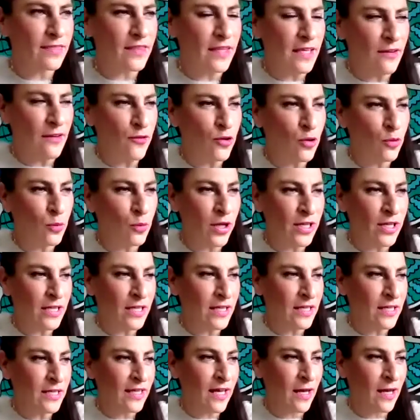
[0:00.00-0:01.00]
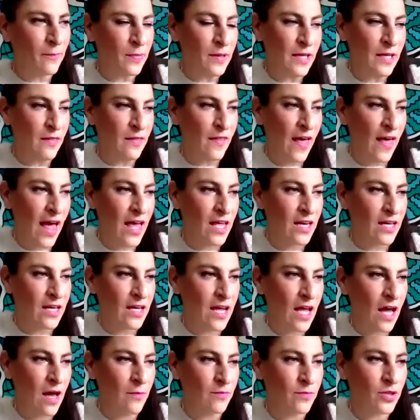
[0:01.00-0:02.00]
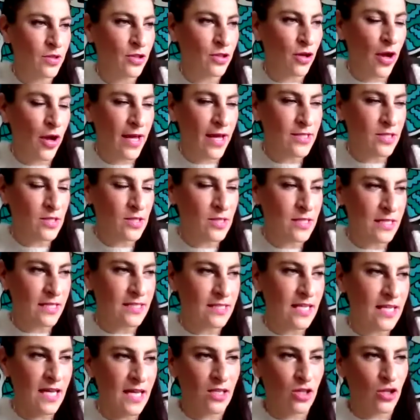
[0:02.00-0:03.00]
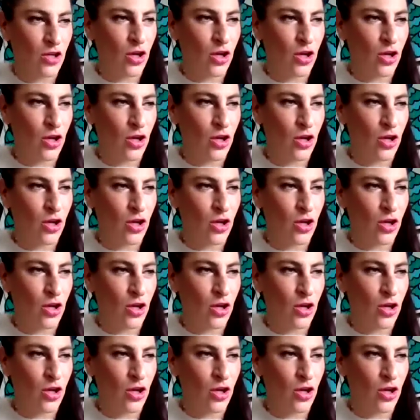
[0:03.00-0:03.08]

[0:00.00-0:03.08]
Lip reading: If you're working at a company that, as you said, Dane,